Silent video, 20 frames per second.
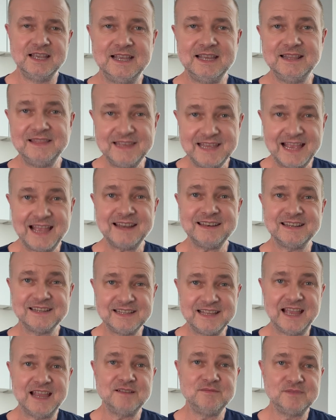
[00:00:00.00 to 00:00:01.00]
in the end,
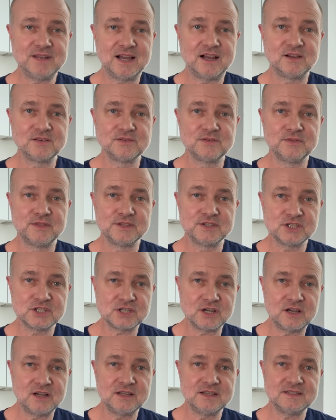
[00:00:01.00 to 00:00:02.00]
it came down to the
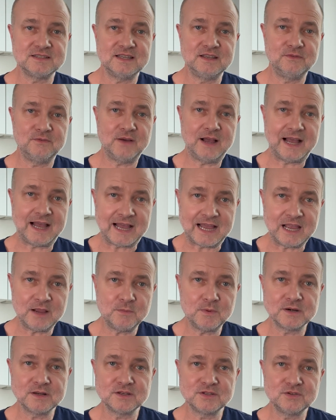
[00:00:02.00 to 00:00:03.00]
choice if I
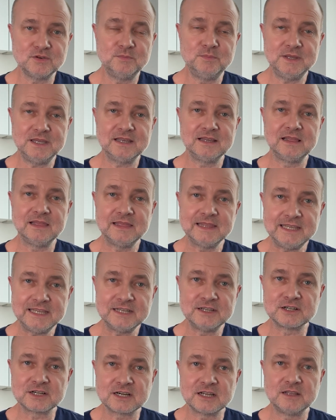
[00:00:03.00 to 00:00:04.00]
wanted to be a
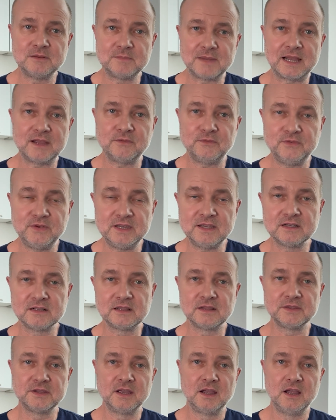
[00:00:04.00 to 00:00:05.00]
leader in my
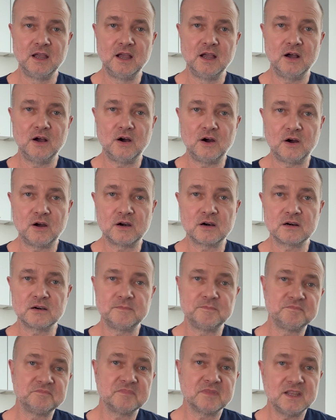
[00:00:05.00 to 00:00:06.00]
field
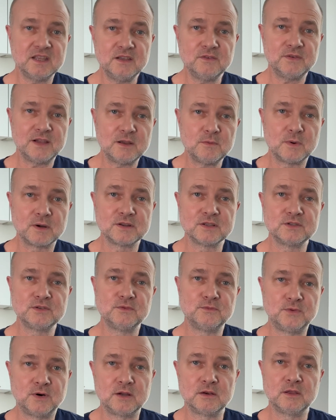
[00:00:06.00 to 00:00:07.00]
or if I wanted
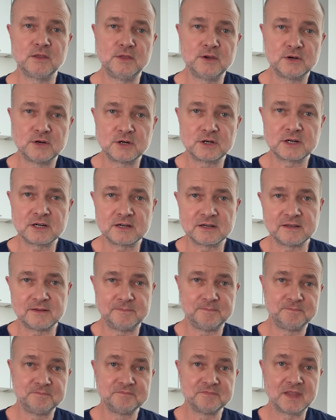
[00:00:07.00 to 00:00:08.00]
to follow the herd.
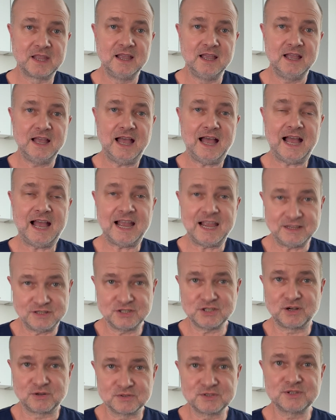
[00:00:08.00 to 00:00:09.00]
I
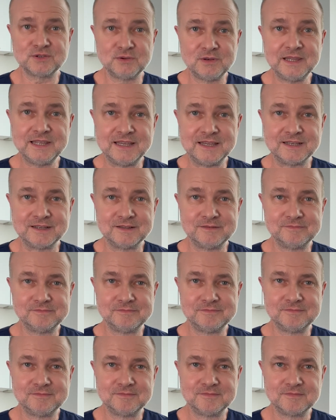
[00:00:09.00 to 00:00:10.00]
chose to lead.
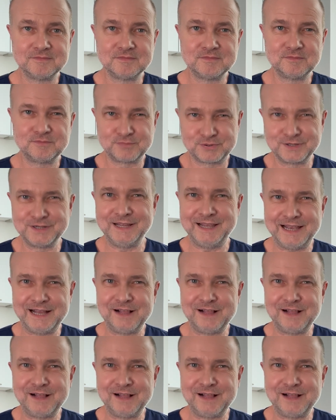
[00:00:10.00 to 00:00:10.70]
Pretty